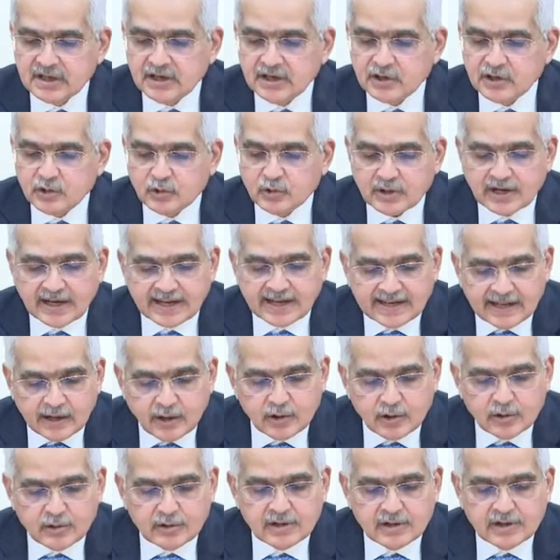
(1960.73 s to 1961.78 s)
to
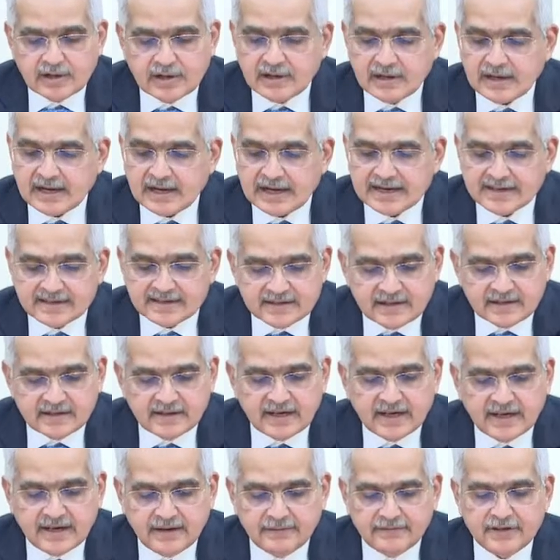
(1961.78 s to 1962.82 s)
allow another
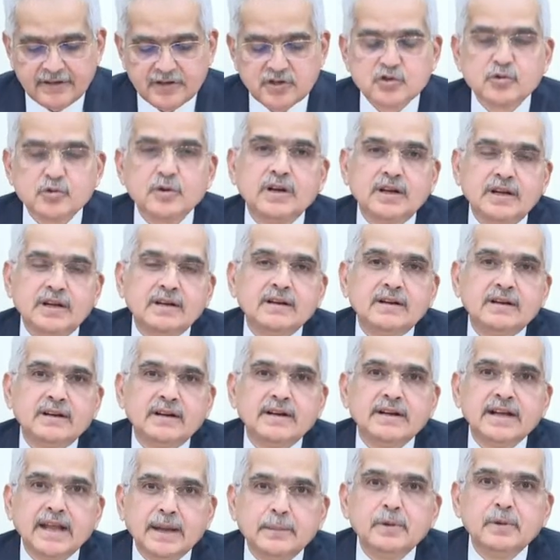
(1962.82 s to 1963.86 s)
individual,
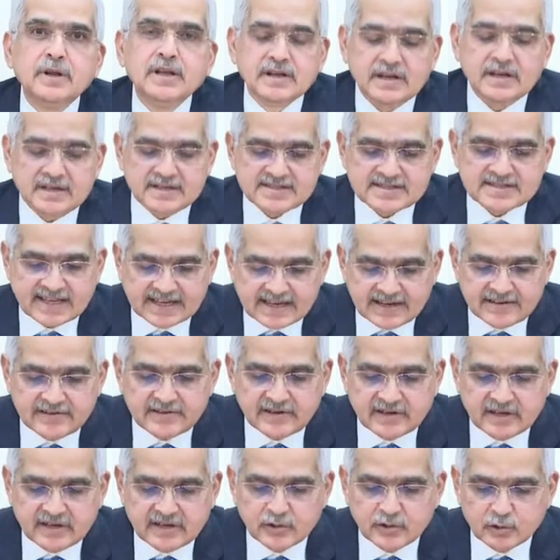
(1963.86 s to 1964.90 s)
namely a
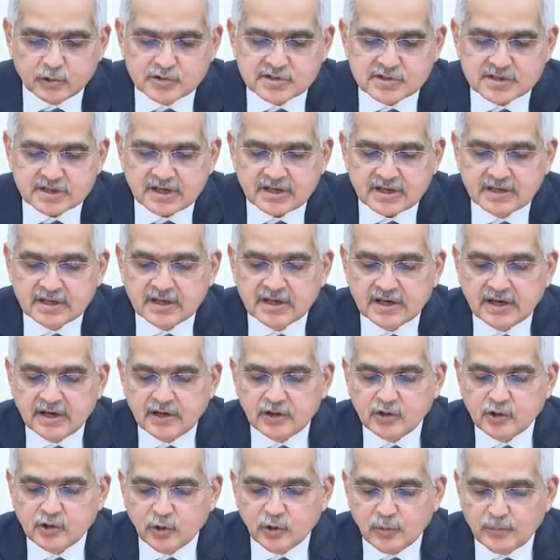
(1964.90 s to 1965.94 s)
secondary user,
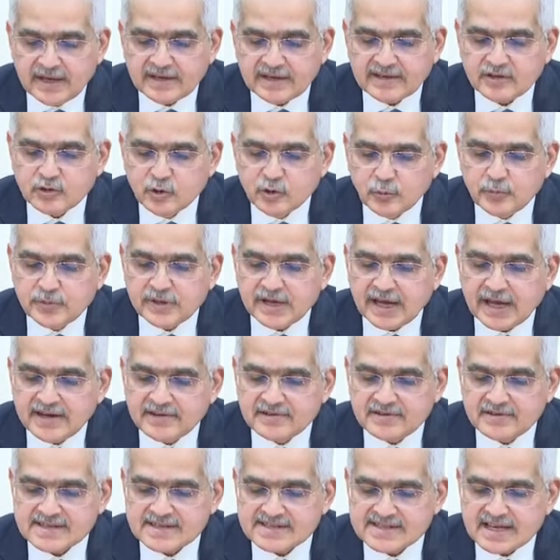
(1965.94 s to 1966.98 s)
to make UPI
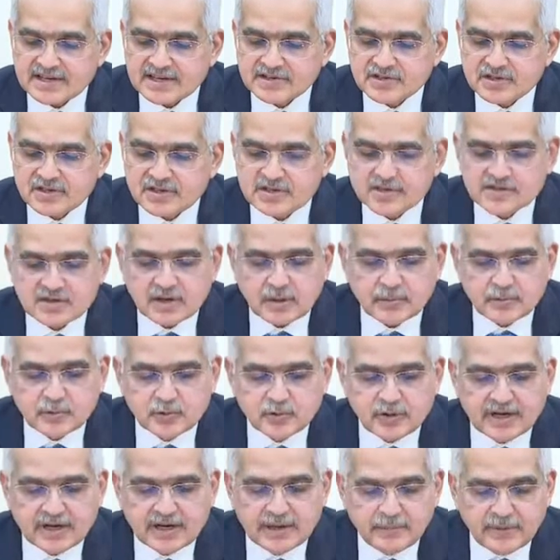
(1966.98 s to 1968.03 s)
transactions up
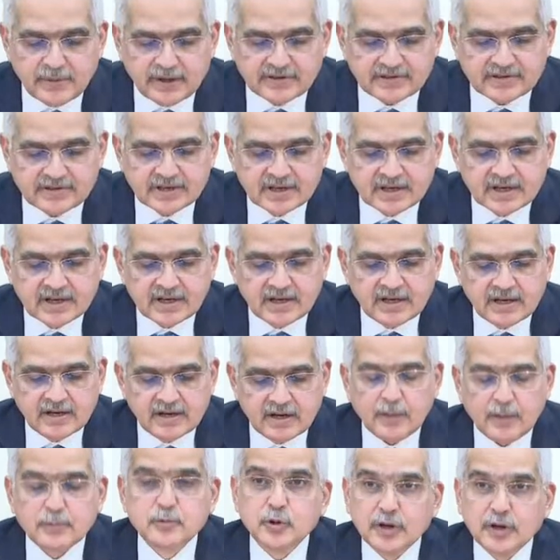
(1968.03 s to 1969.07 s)
to a limit
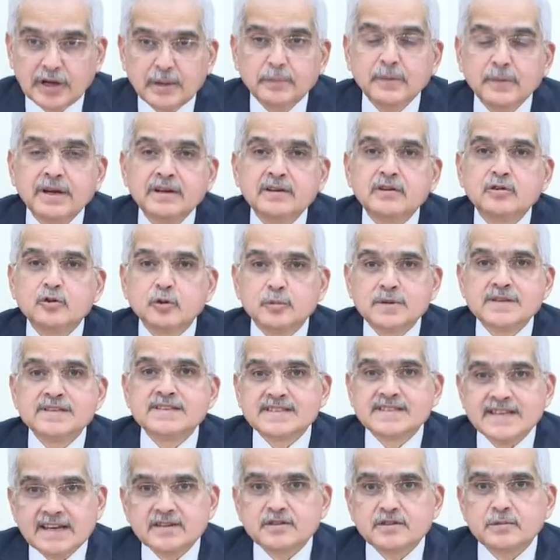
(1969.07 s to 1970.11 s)
to be
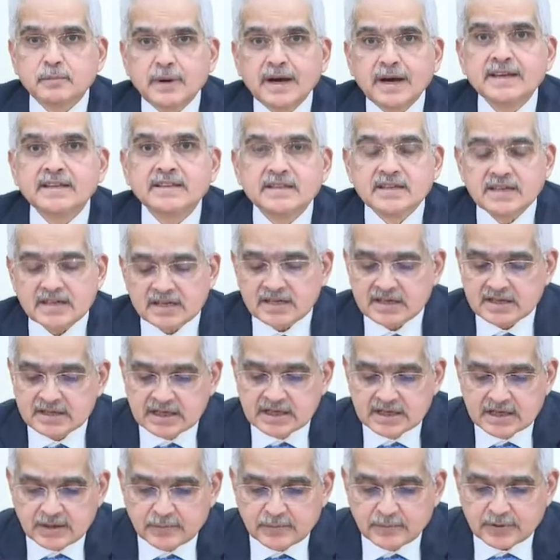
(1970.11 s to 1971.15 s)
set by the
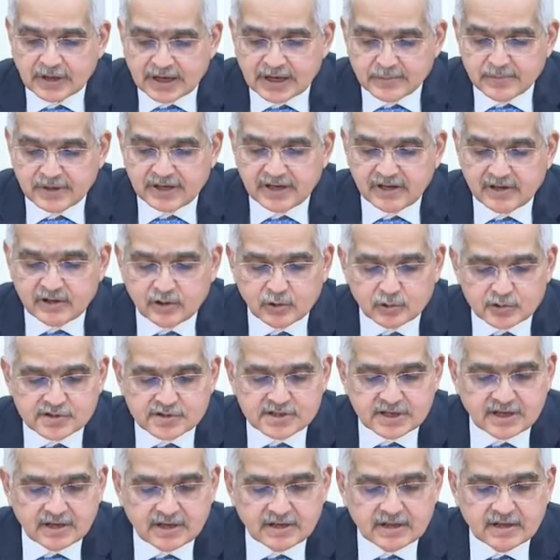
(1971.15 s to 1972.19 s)
primary user